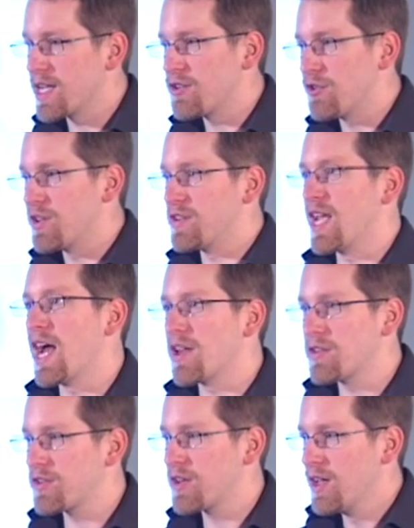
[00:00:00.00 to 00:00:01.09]
the answer is
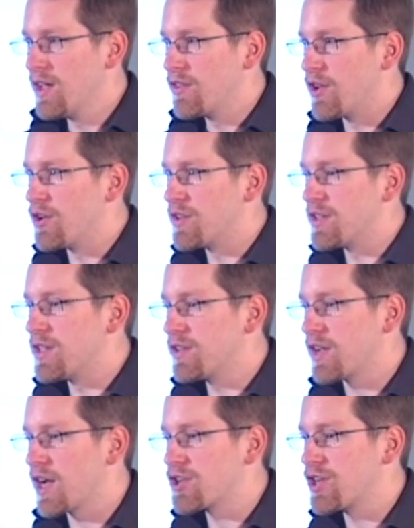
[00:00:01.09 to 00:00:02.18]
yes. There's a
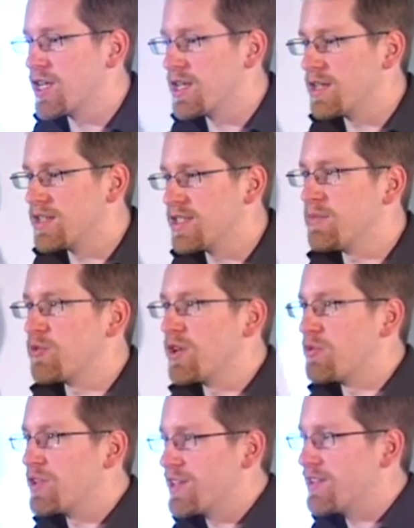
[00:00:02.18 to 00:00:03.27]
discussion in Deep
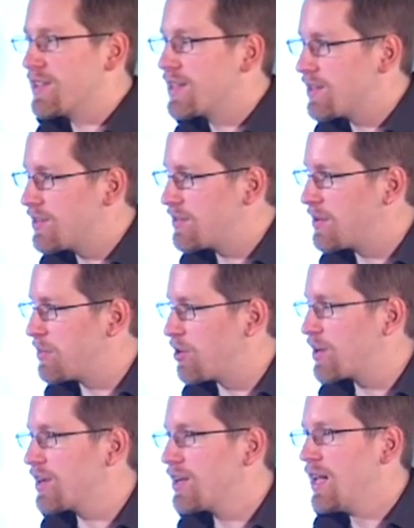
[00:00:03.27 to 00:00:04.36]
Green Resistance, the
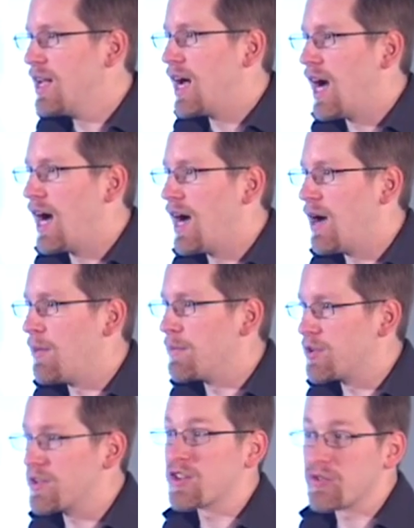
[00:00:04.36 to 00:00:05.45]
book. Um,
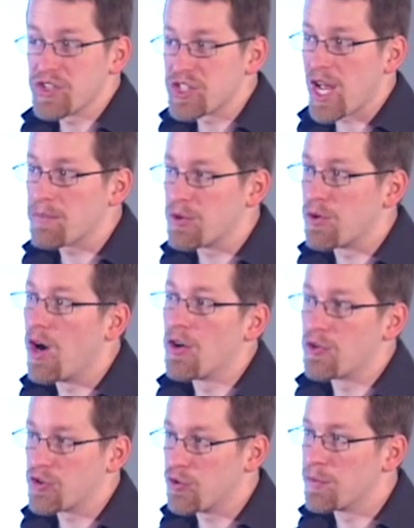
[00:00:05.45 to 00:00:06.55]
there's actually a chapter
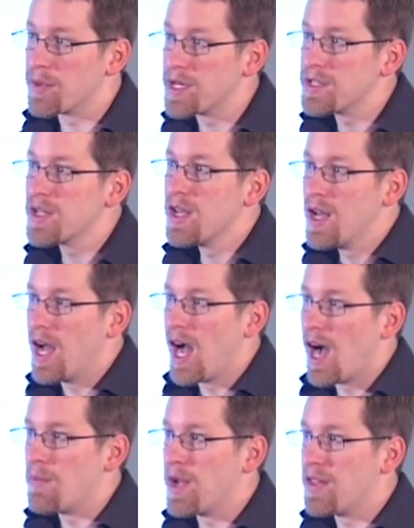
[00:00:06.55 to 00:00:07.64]
on recruitment.
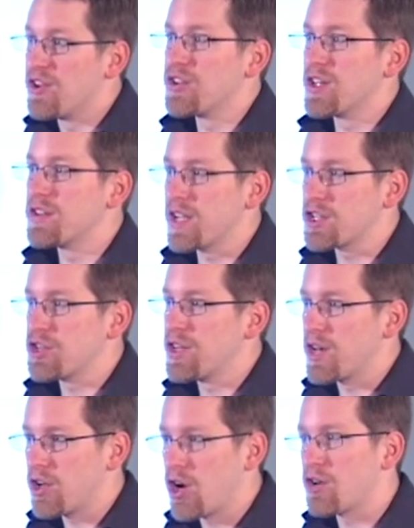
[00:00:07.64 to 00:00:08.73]
Um, and there's a section
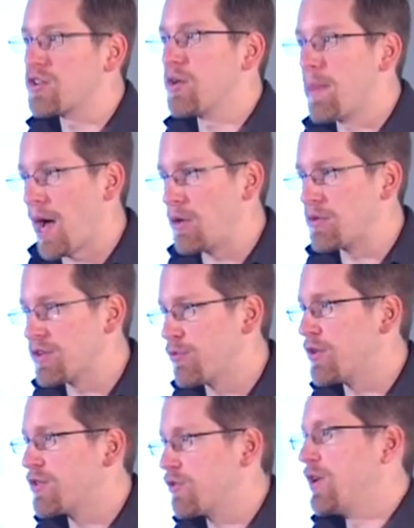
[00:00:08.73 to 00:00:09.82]
that talks about
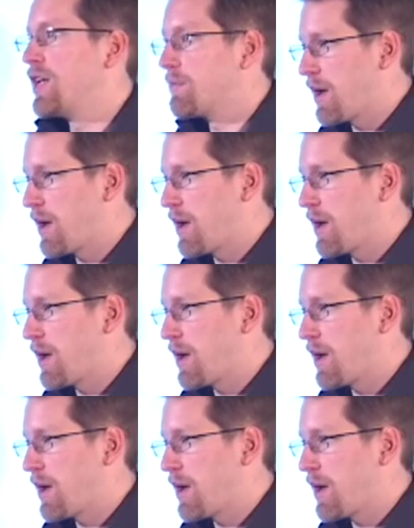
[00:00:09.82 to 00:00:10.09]
different screening